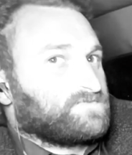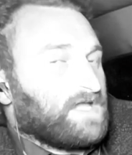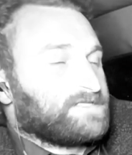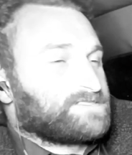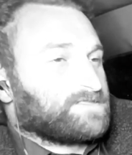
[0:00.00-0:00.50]

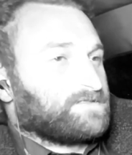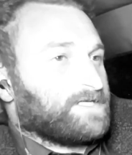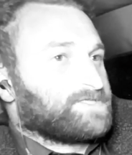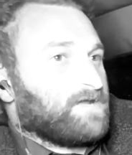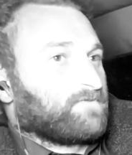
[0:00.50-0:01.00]
And so
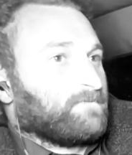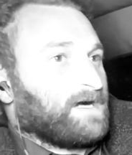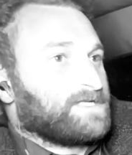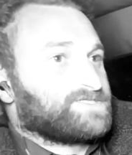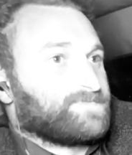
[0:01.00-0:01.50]
it, it
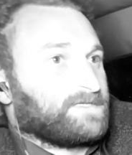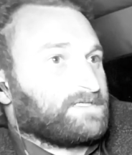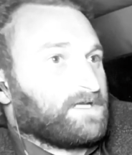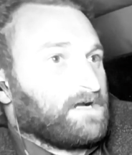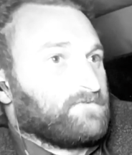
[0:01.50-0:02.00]
reminds
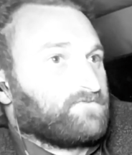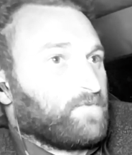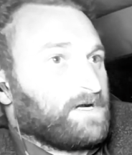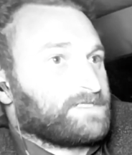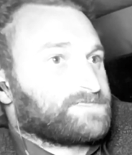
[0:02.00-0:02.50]
me of
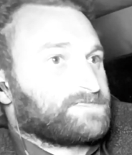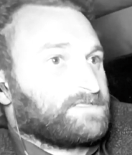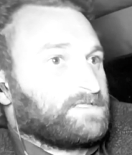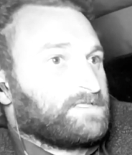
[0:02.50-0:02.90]
what